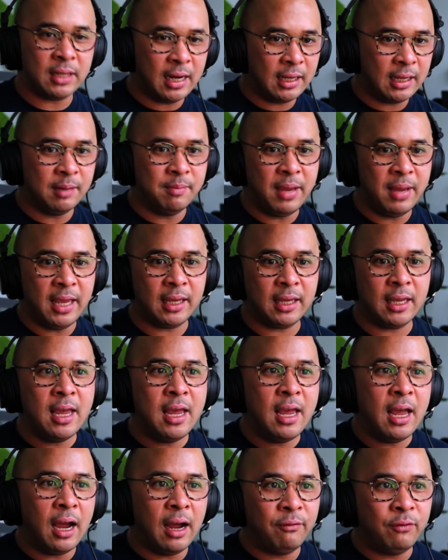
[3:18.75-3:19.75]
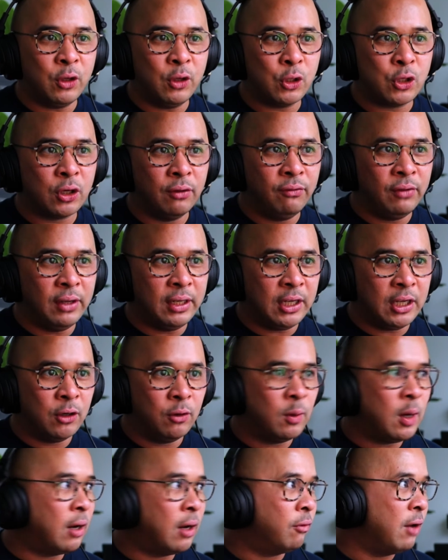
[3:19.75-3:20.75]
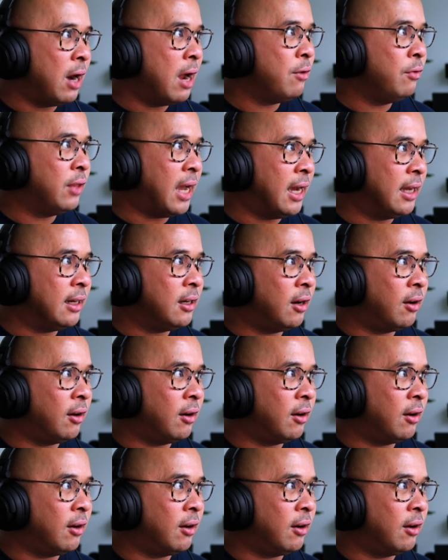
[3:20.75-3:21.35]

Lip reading: and I can make a future video around that.